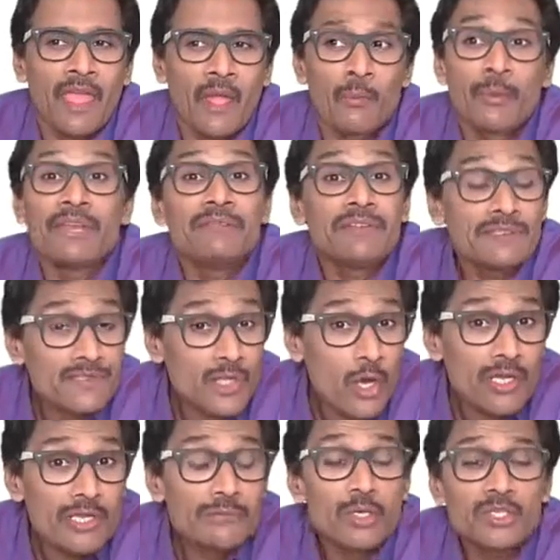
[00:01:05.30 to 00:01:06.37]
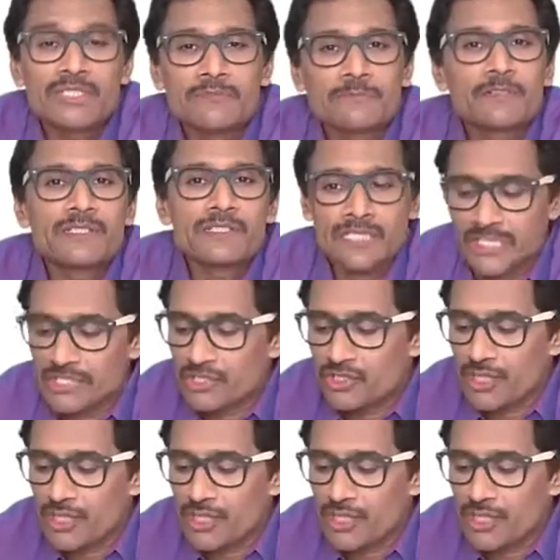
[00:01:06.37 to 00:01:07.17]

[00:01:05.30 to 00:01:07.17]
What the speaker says: When we are talking about differentiation,